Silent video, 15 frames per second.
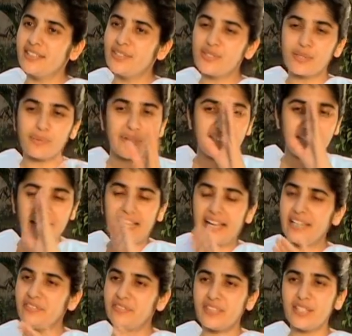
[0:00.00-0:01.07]
So when in
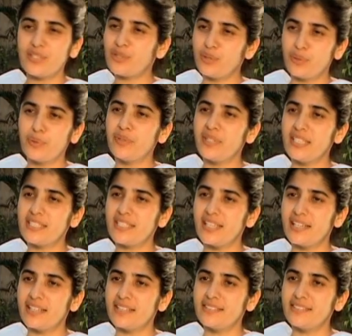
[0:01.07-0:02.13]
life there's no
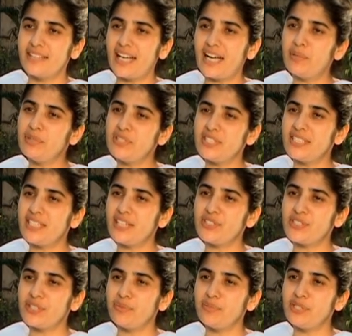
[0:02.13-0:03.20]
retake, how much
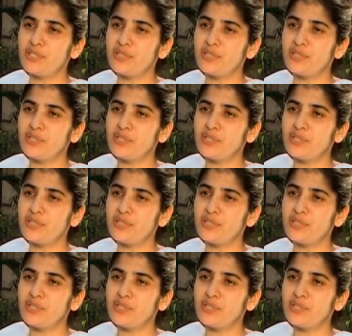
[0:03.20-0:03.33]
attention we